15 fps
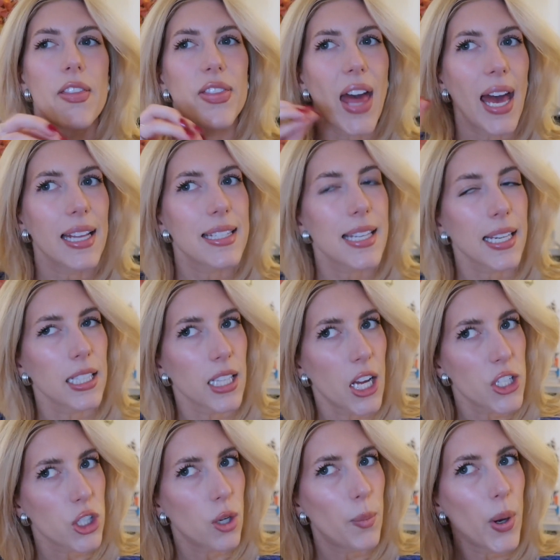that
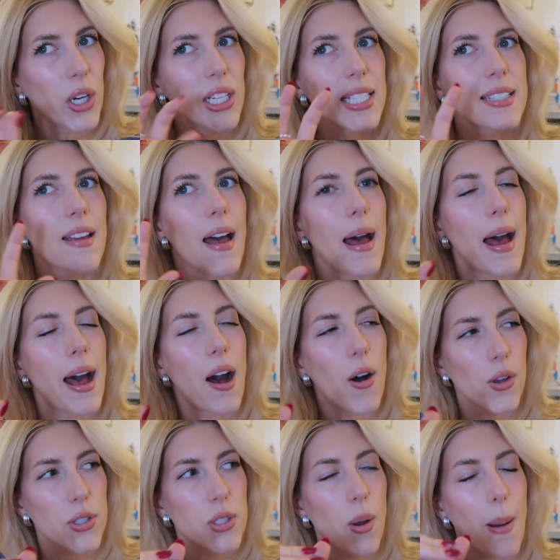psychological part is
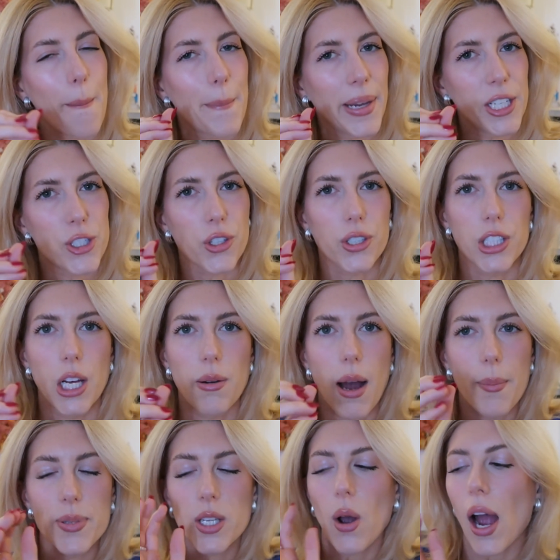also a major glow
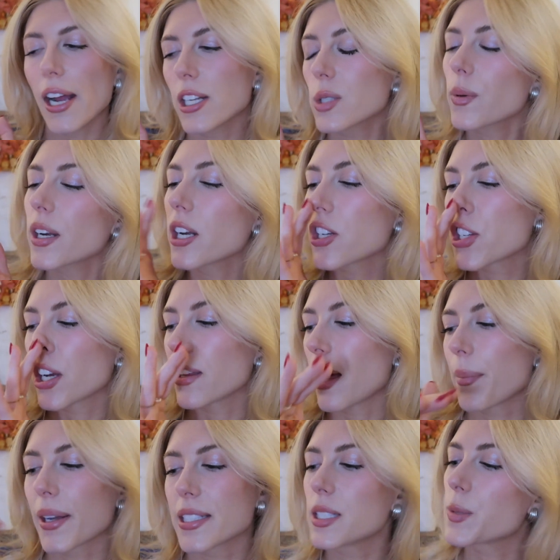up. So I just wanted to share that
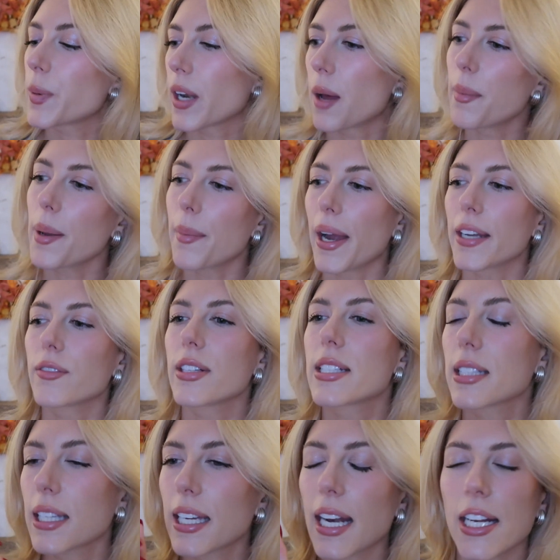because it's been on my mind
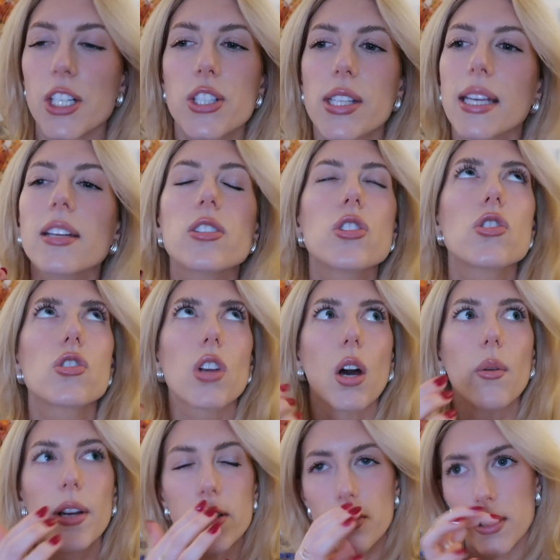recently and I just think it's
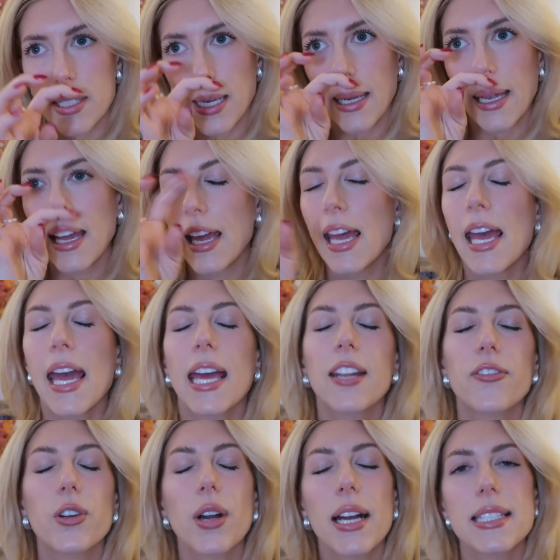so interesting. And
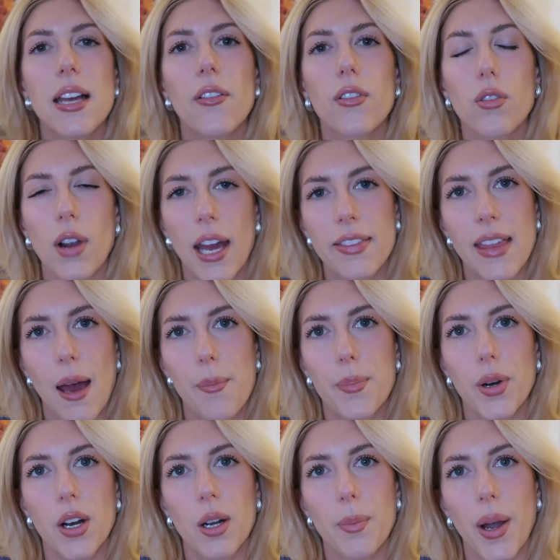if you guys have read that
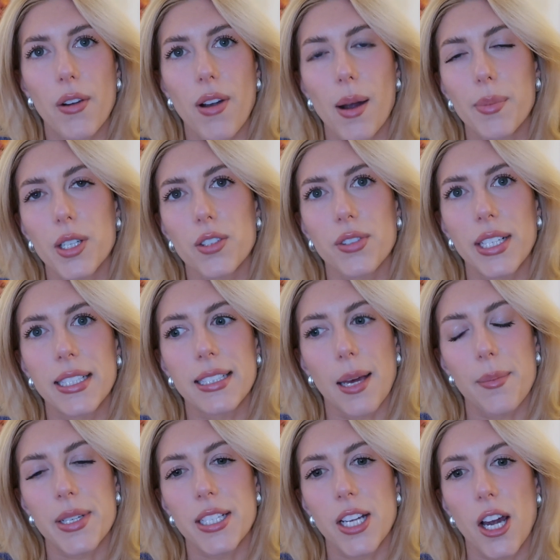book by Robert Greene,
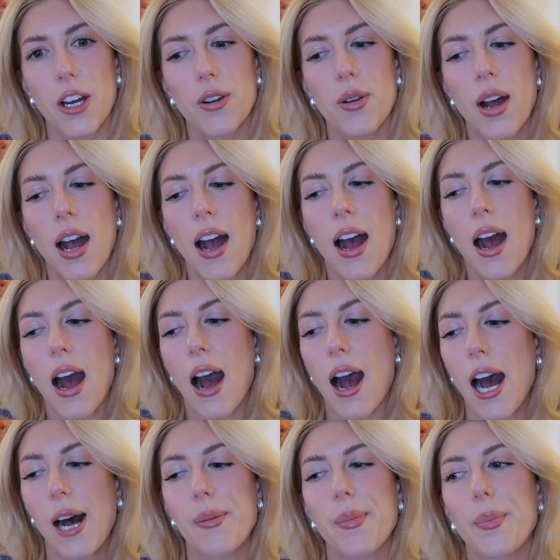let me know.
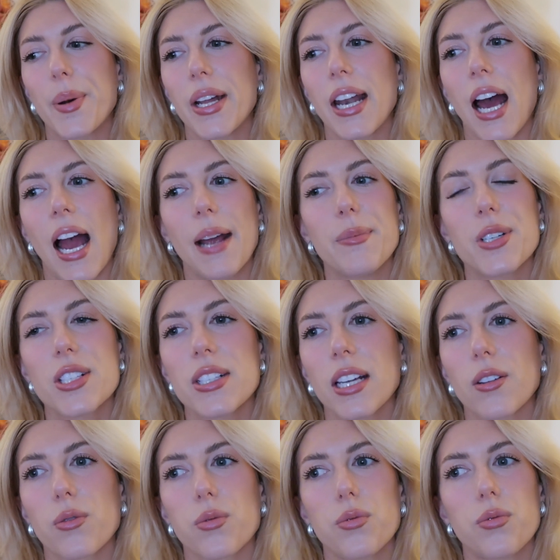But I'm just
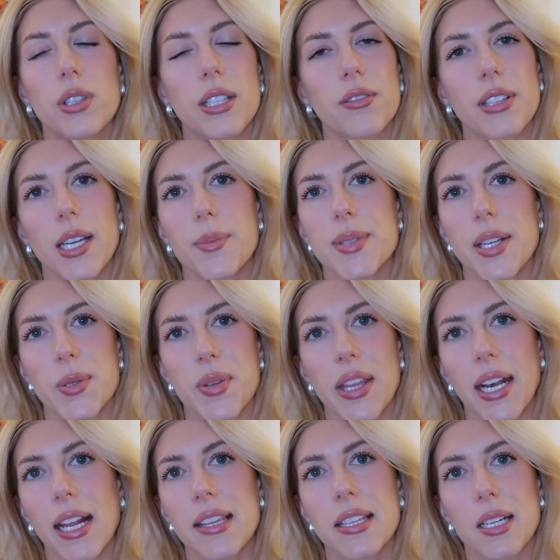like really, really obsessed with it
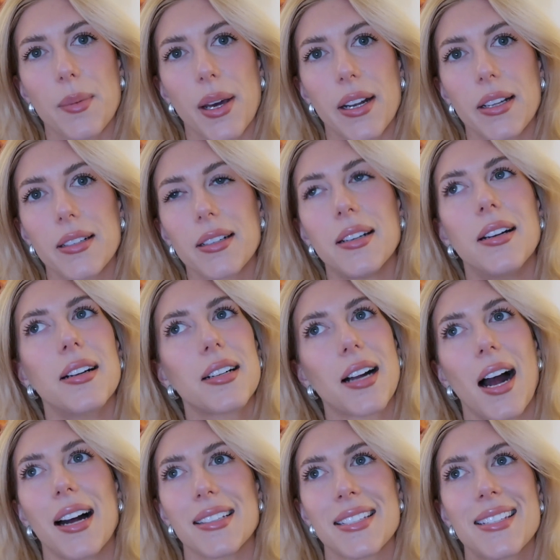and I think about it
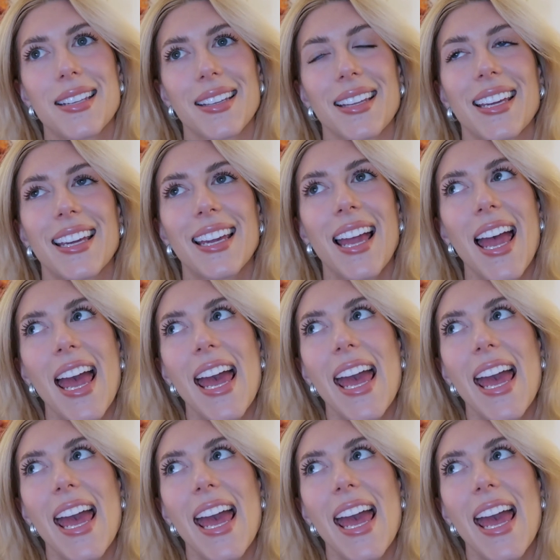constantly.